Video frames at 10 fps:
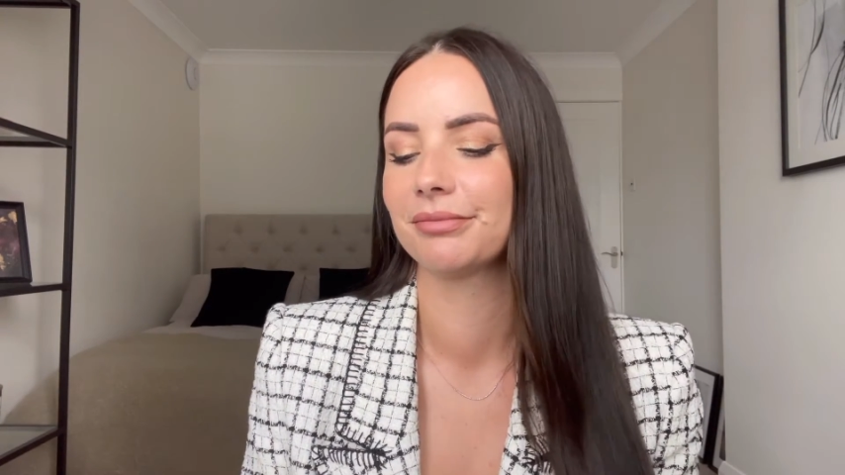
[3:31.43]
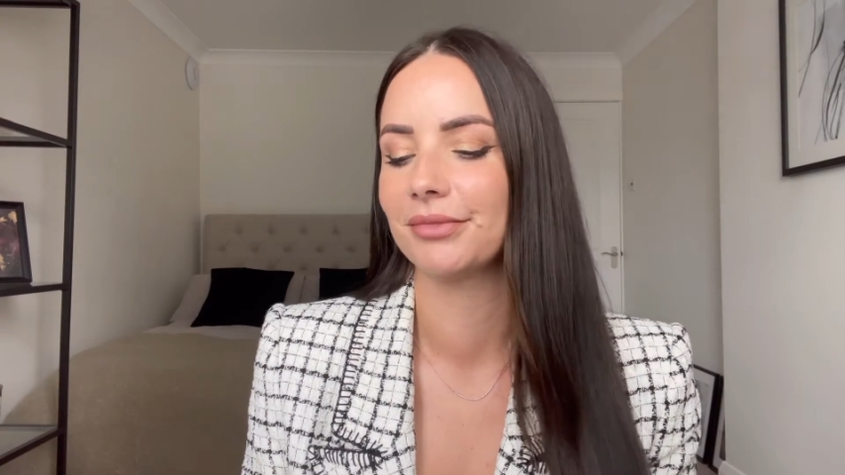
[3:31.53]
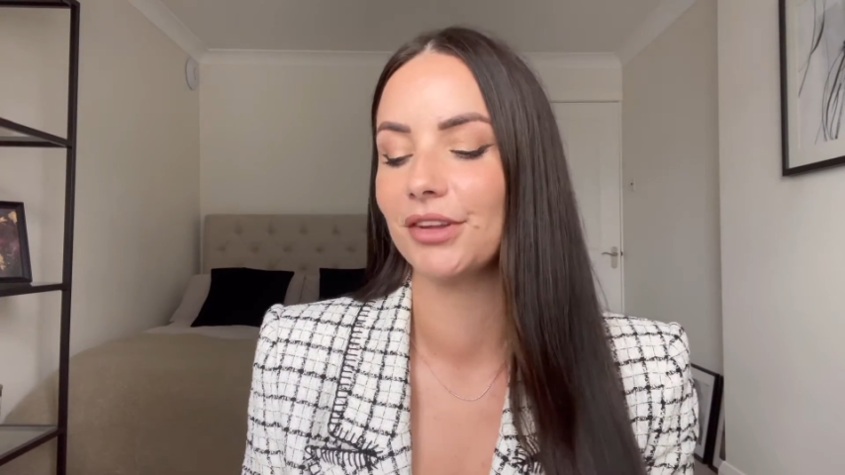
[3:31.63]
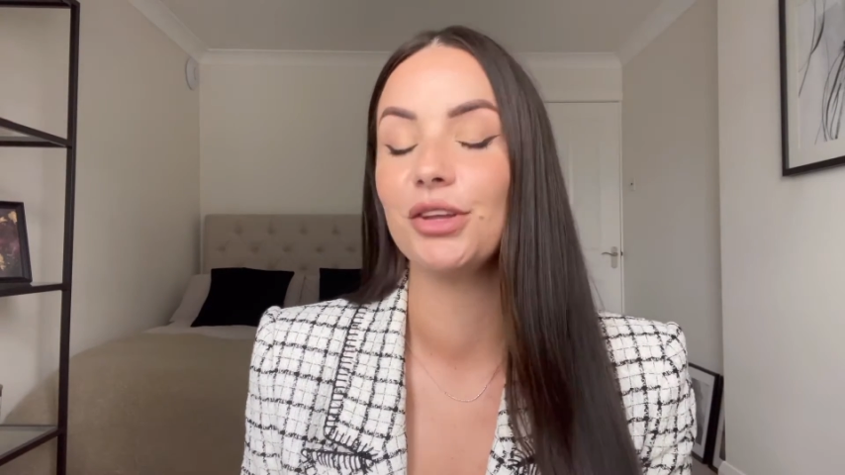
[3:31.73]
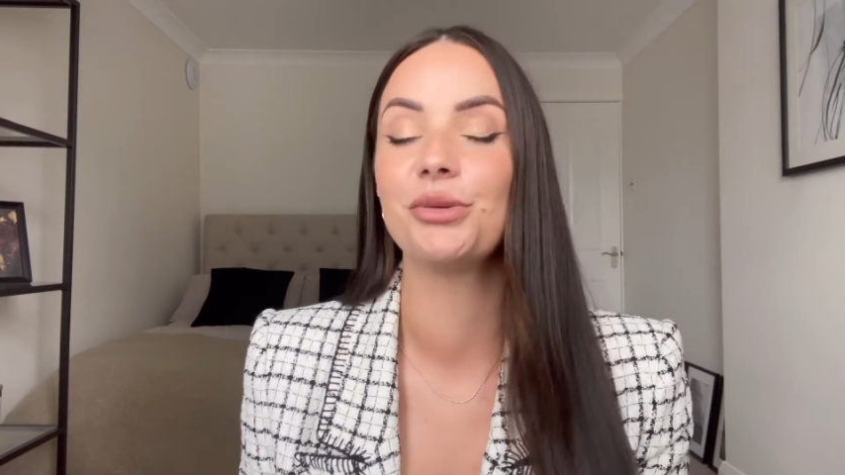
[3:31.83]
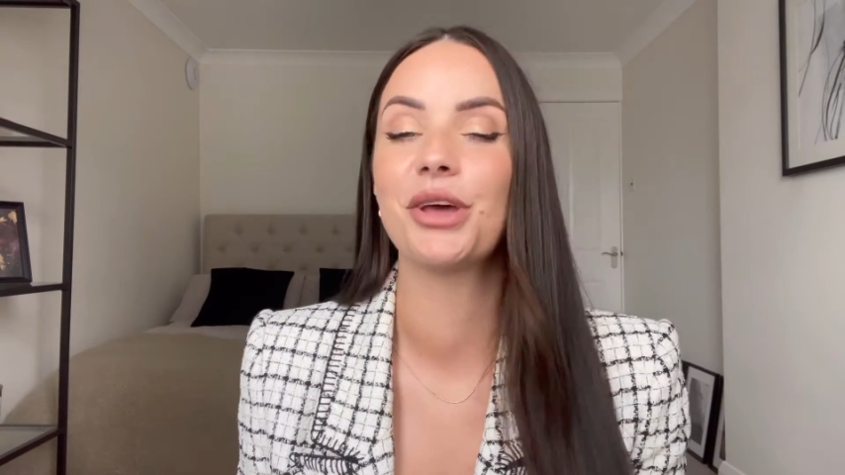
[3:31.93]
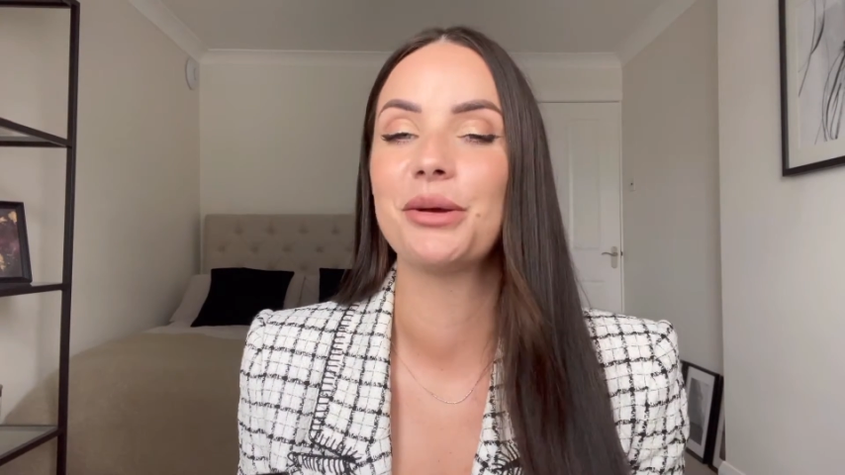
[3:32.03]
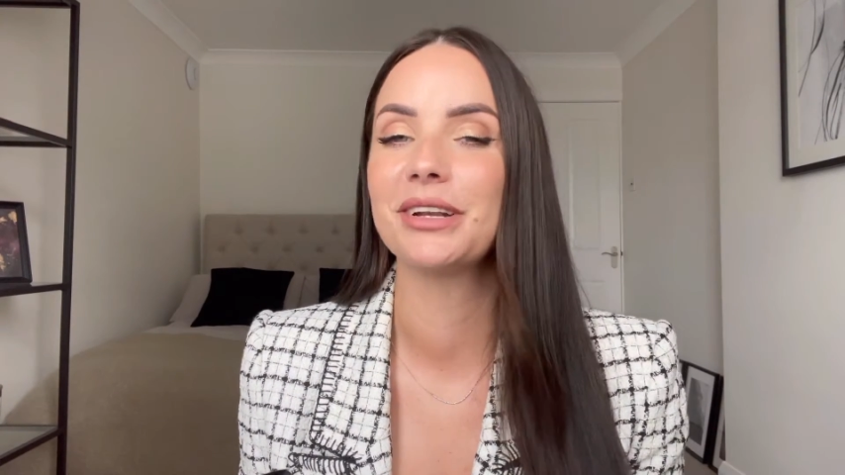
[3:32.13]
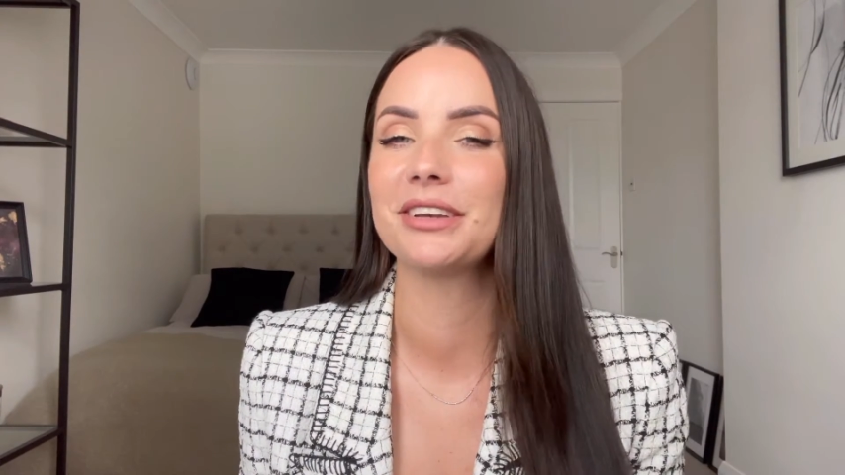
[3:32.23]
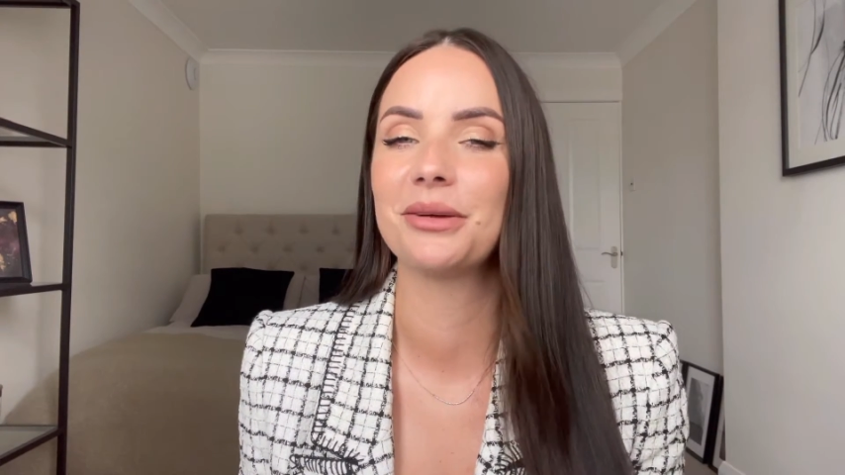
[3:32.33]
You
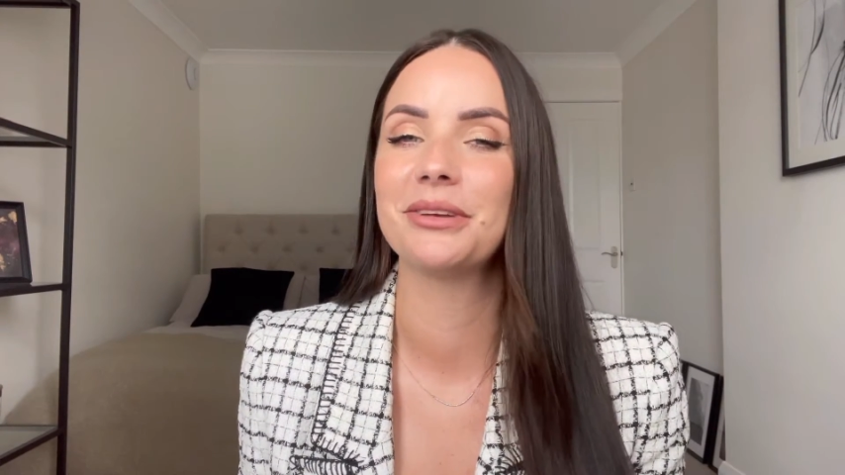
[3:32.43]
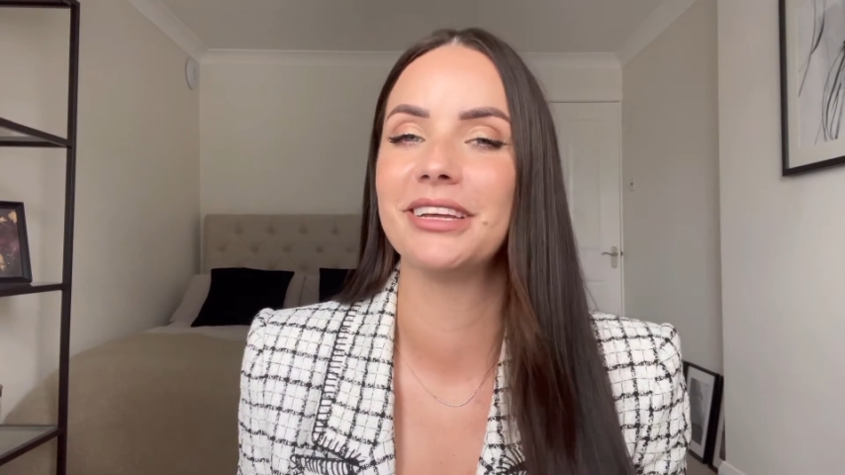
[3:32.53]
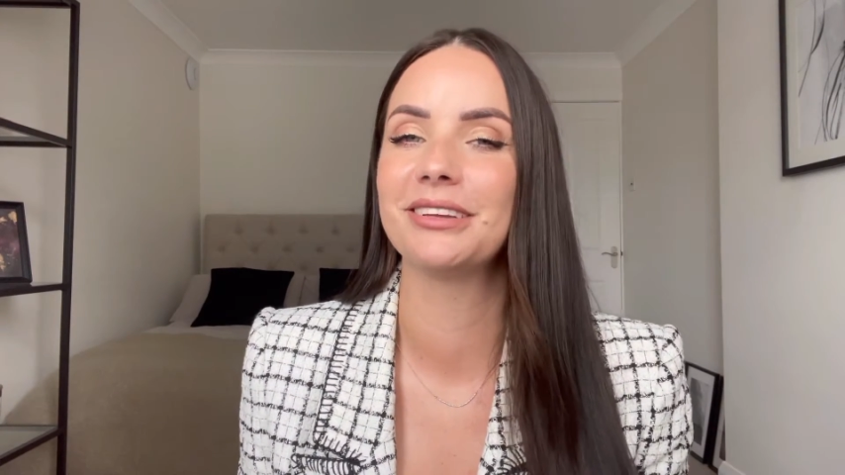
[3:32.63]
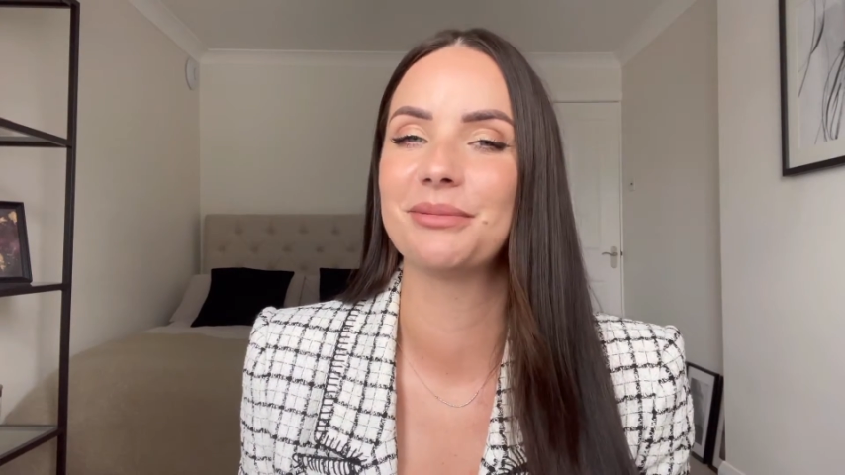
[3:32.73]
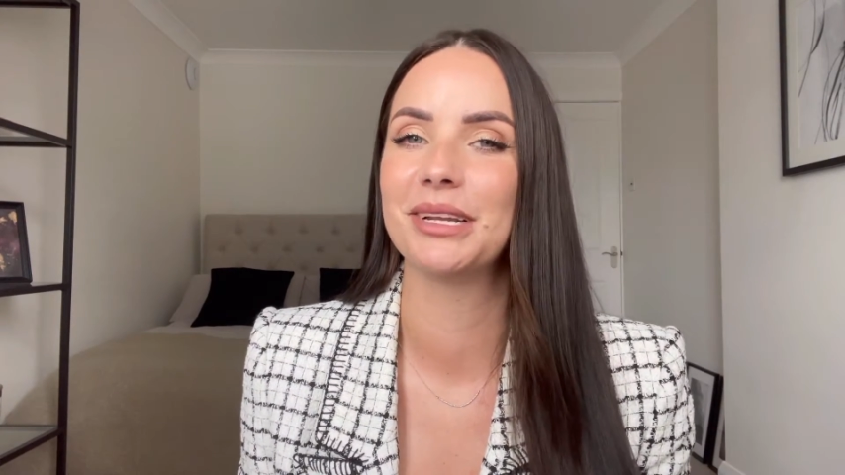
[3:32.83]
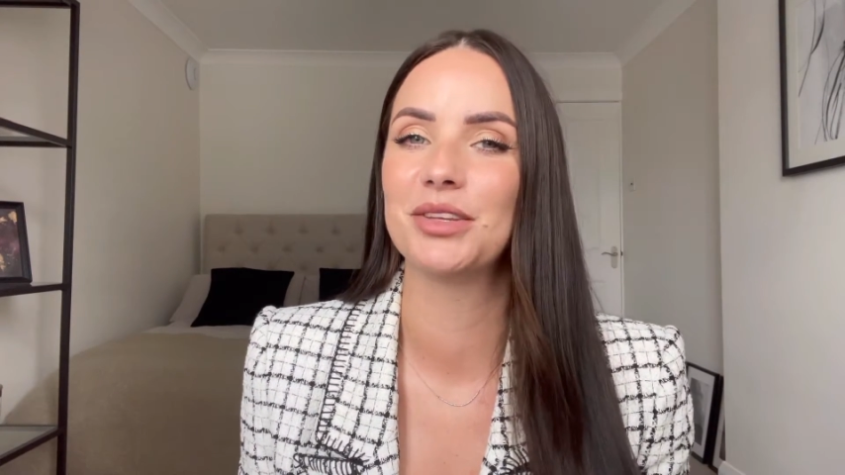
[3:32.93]
totally don't need as many